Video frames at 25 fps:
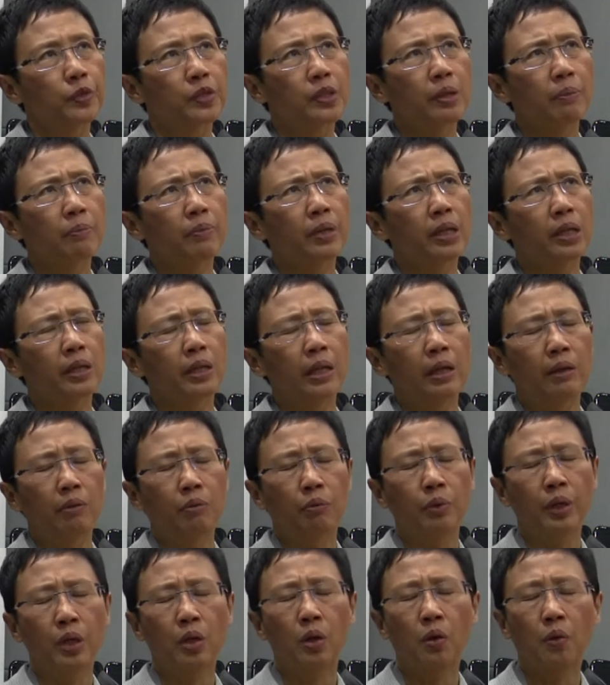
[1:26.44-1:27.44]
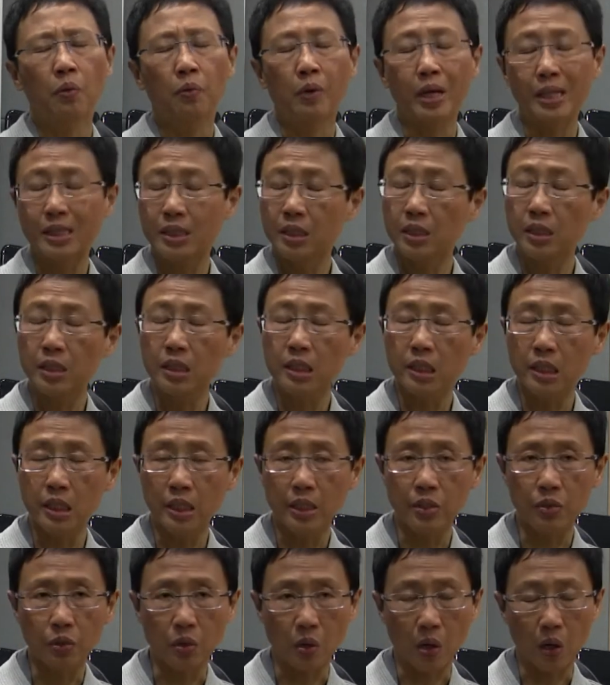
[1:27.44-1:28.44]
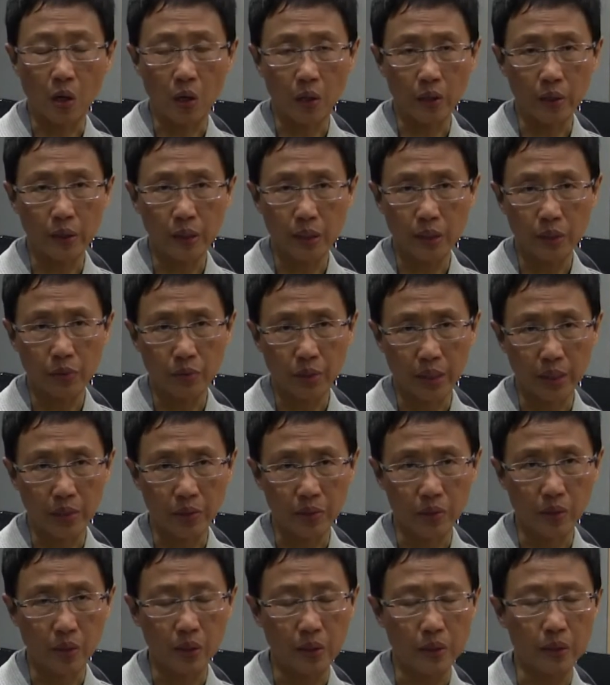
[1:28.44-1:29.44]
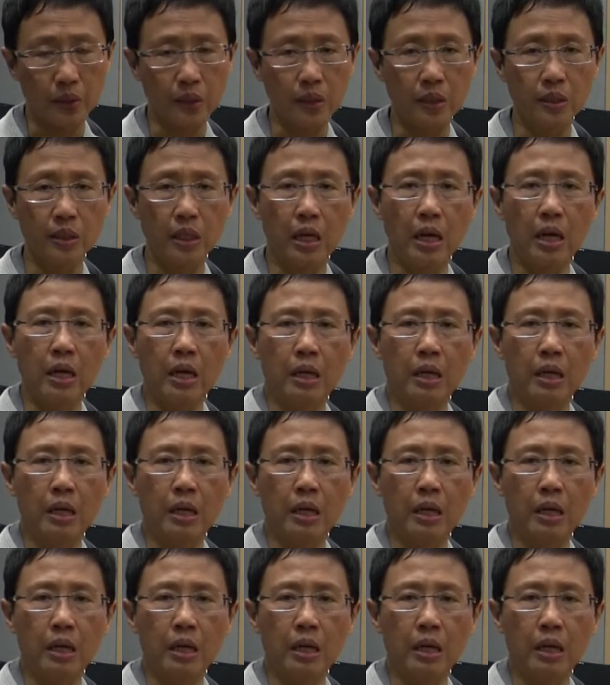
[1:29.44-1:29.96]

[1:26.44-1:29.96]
something that we call residencies or colonies, writers' colonies.